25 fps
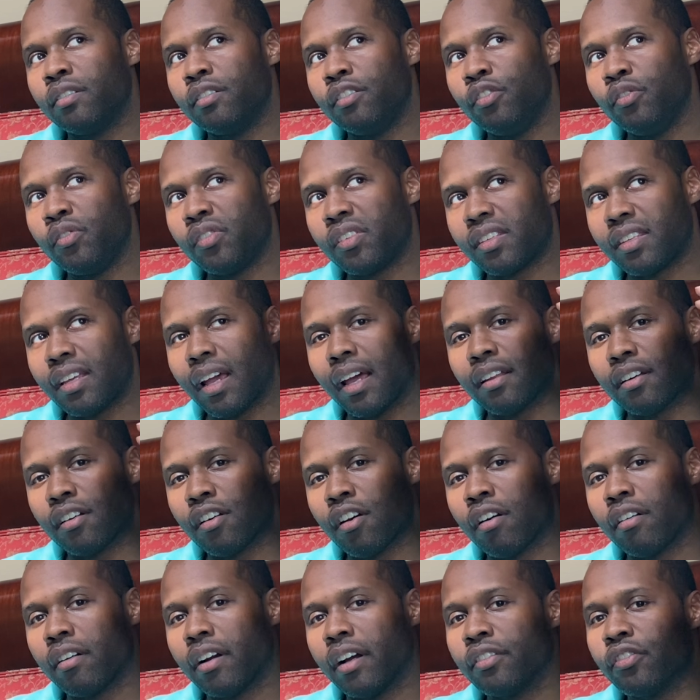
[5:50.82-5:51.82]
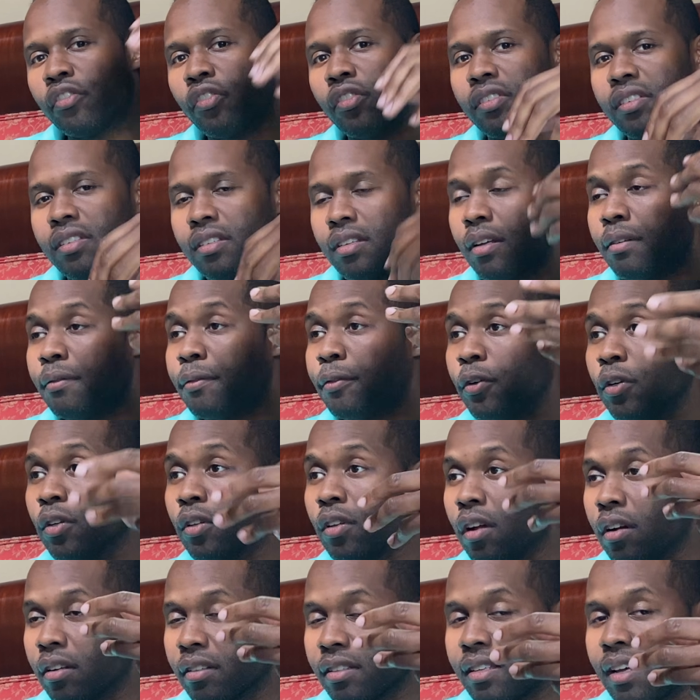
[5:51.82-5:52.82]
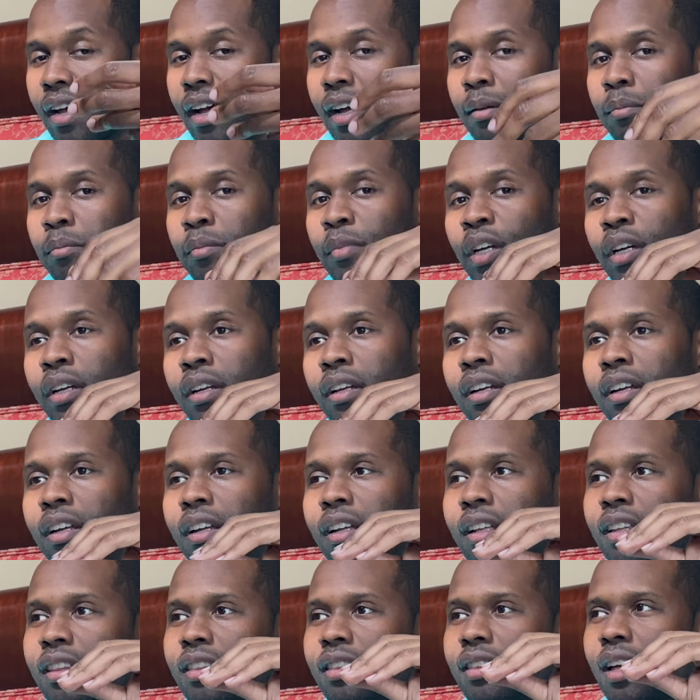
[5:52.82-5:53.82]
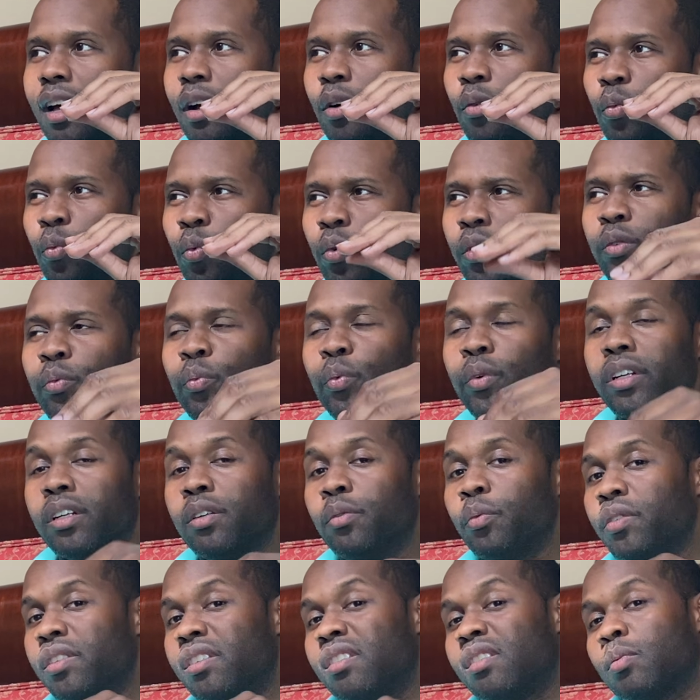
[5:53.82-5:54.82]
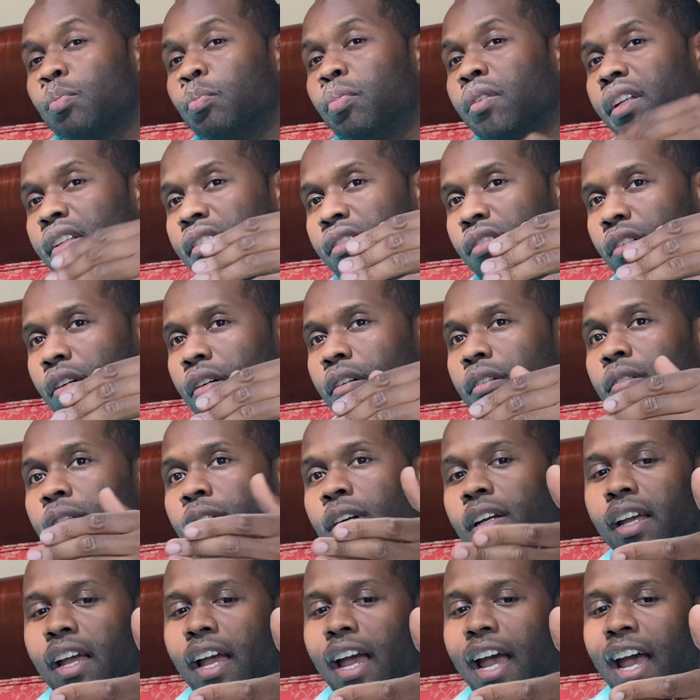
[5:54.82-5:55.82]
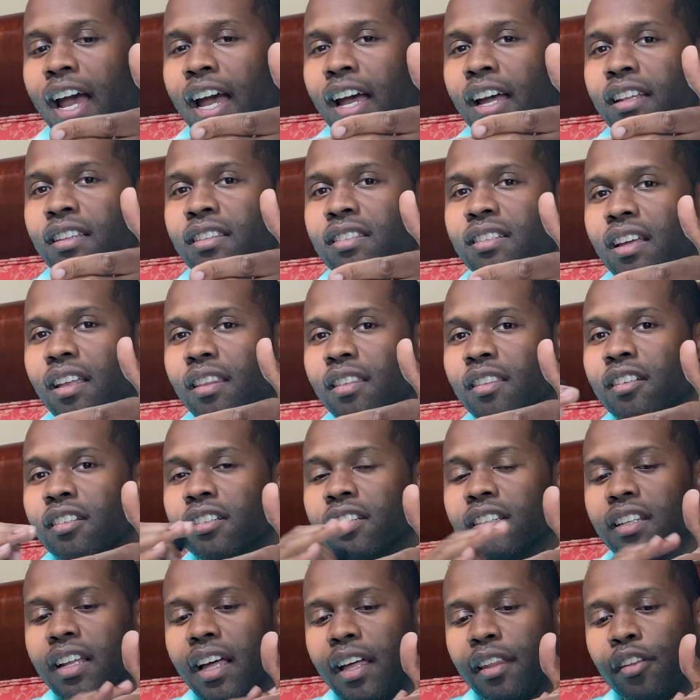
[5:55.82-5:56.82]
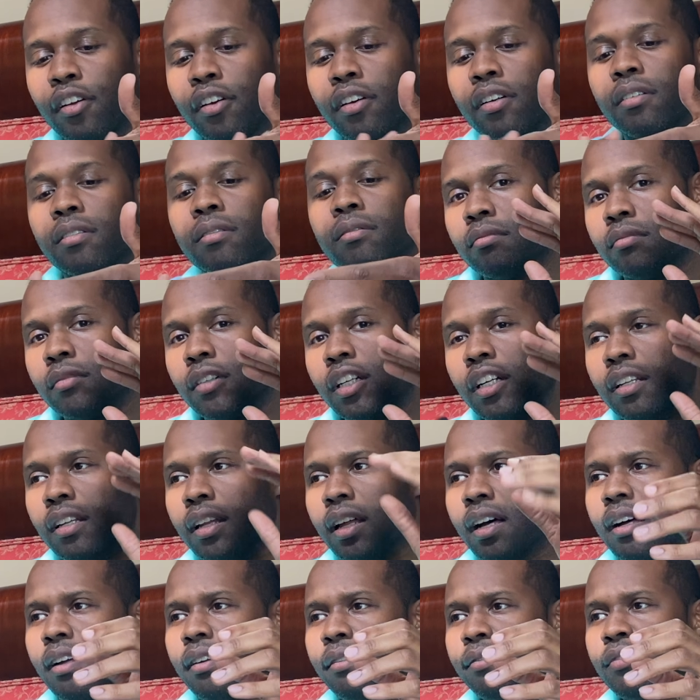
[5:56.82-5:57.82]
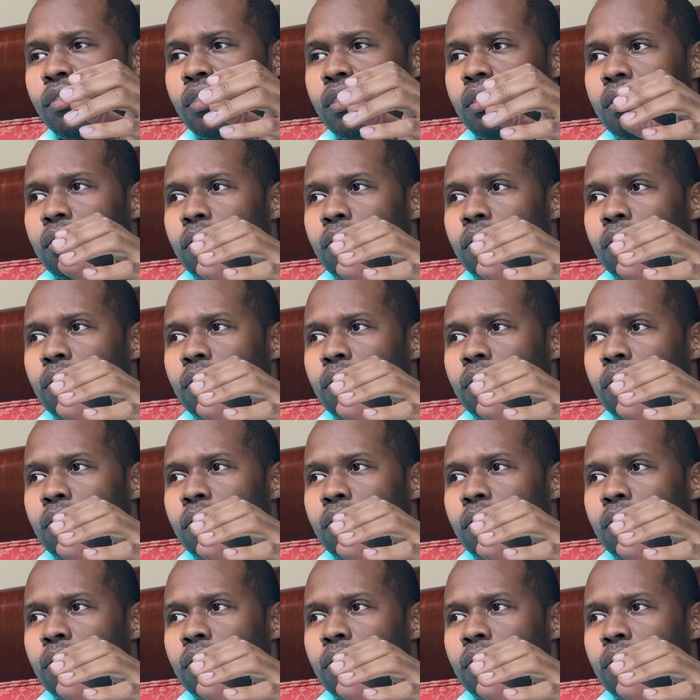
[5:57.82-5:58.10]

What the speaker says: you sat a car under the sun for a long time, that wood wheel would splinter, and the leather gloves,